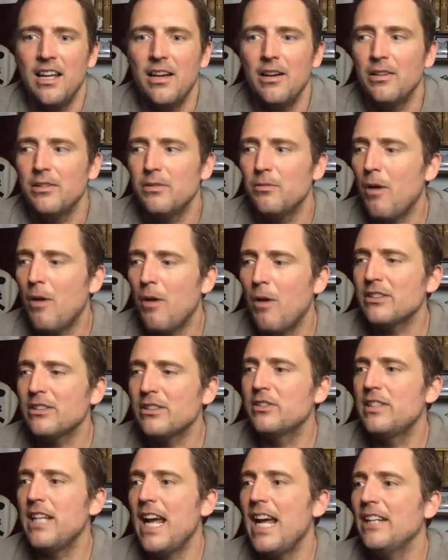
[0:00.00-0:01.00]

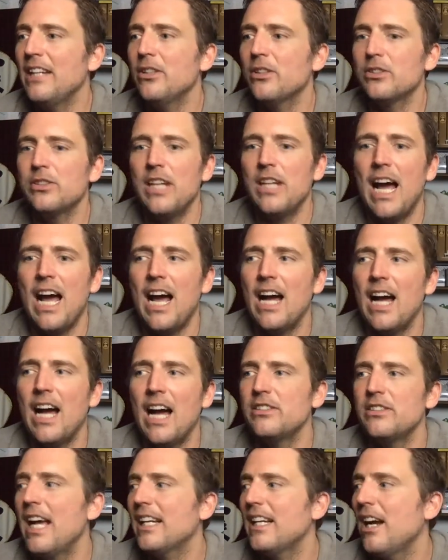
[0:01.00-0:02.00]
watch Daniel
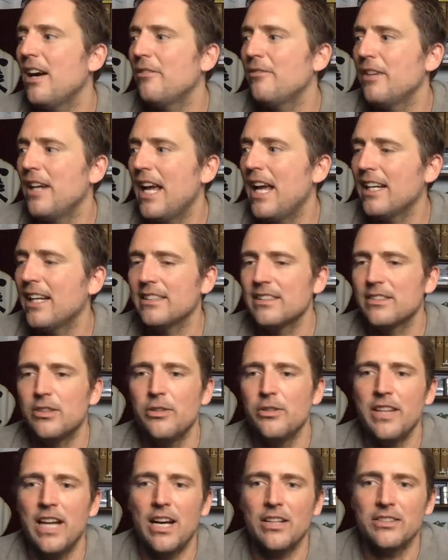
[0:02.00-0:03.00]
Tosh, Zach Galifianakis,
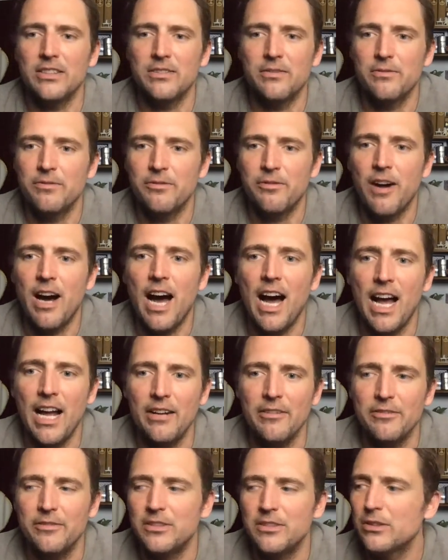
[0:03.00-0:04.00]

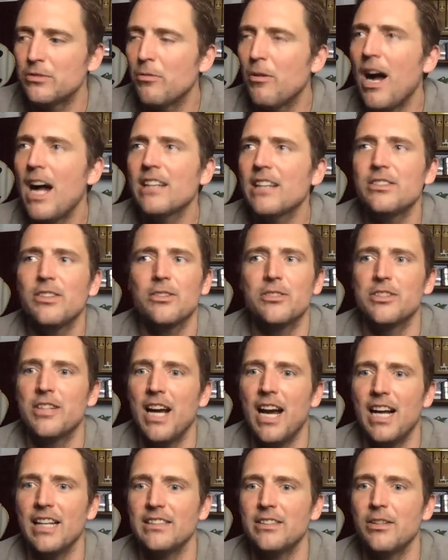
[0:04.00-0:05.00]
2005. Just watch those
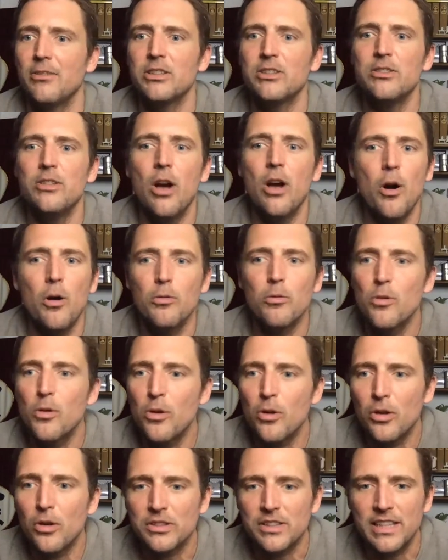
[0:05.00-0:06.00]
guys. There was no
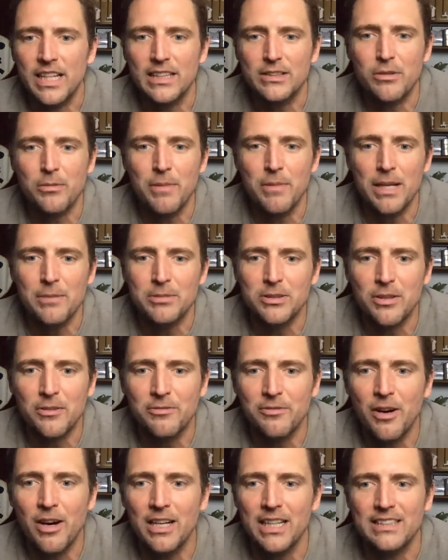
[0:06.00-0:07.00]
rules, and that's what made him so
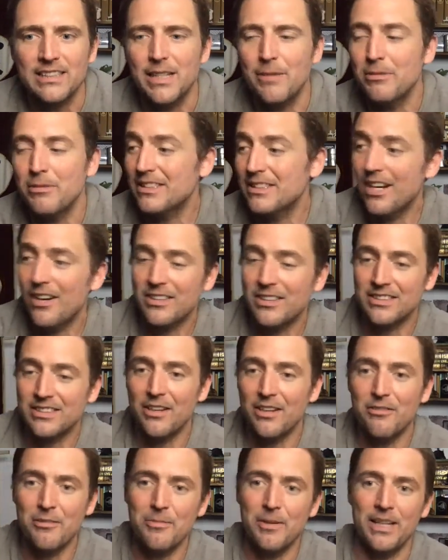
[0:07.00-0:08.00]
funny. Same with Sarah
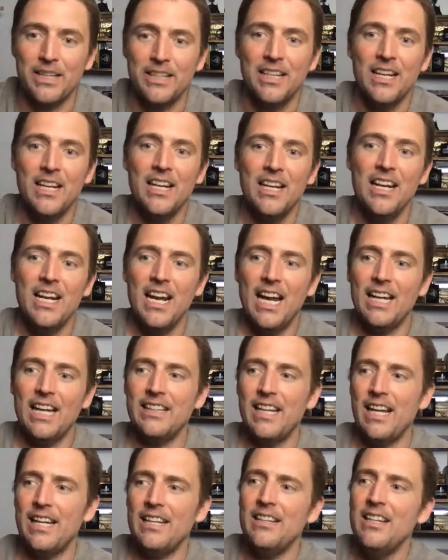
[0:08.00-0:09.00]
Silverman. And
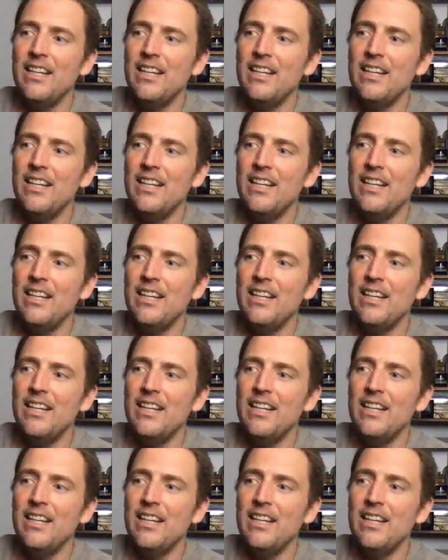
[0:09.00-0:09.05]
then